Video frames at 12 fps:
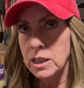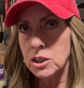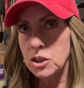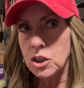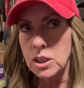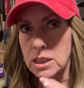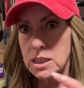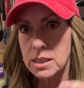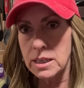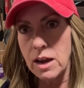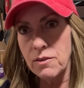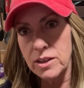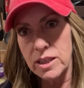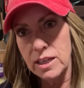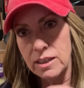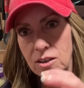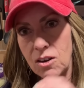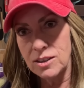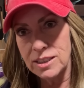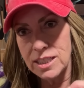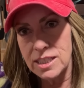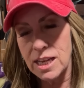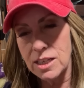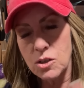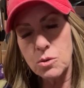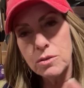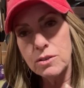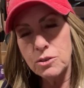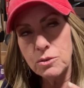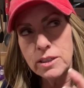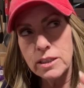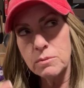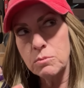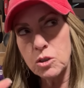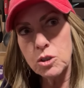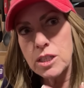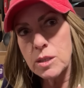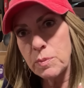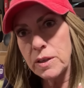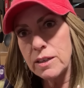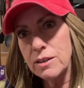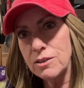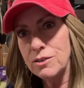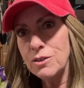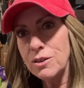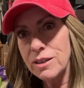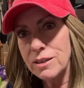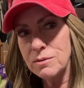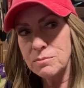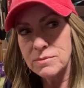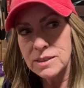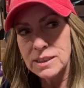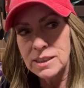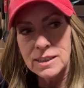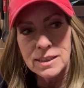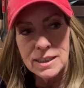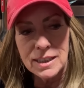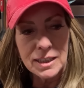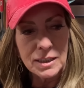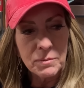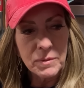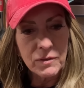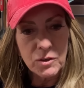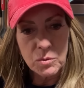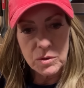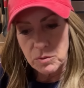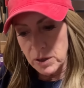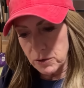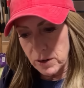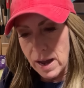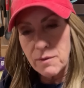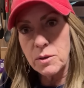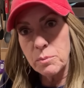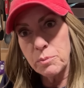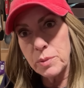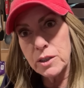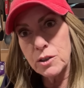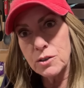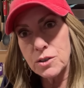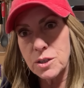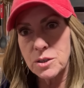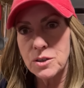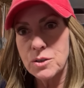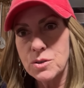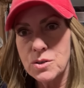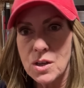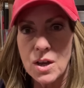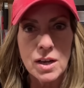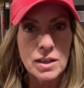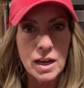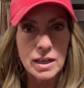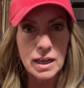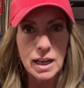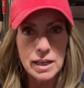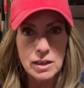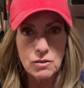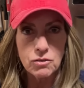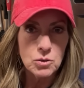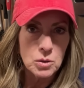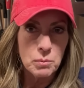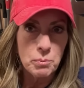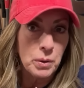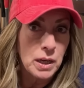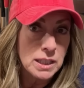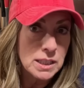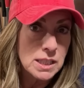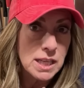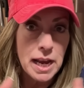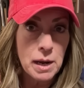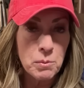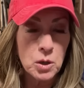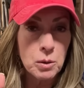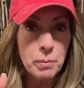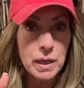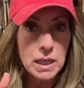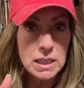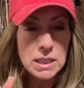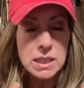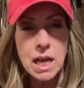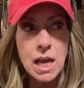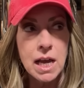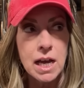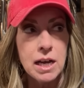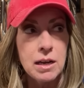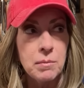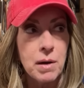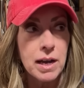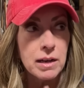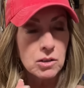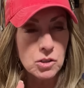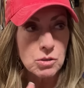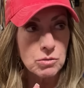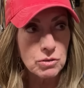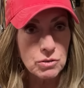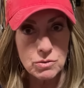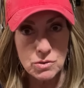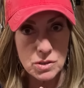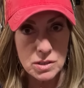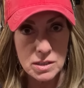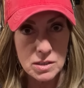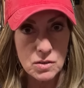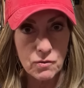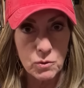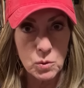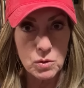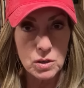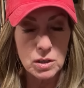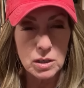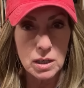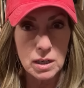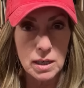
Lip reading: cooks everything on the inside. So you can get them crispy, and you can get them if you would rather have them bigger to use kind of like for buns, hamburger buns. I also use these for